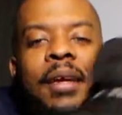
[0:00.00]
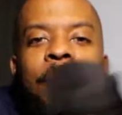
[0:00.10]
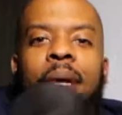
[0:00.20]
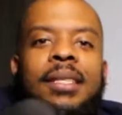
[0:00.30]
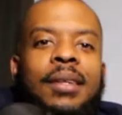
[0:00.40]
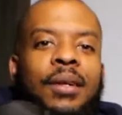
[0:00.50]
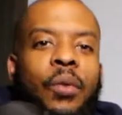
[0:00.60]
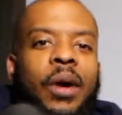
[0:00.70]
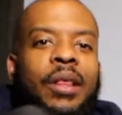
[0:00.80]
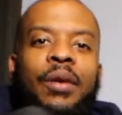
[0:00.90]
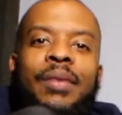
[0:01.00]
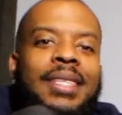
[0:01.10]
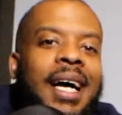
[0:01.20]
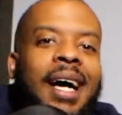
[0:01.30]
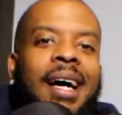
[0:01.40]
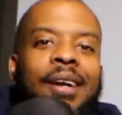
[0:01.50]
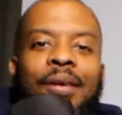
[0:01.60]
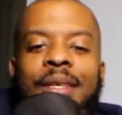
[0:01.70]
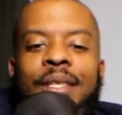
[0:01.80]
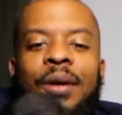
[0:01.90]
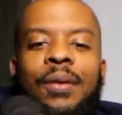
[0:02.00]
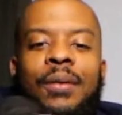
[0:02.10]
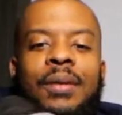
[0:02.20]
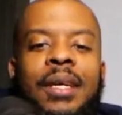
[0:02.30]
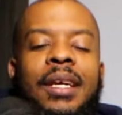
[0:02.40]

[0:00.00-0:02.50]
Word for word: based on the weather, if it's hot or it's cold.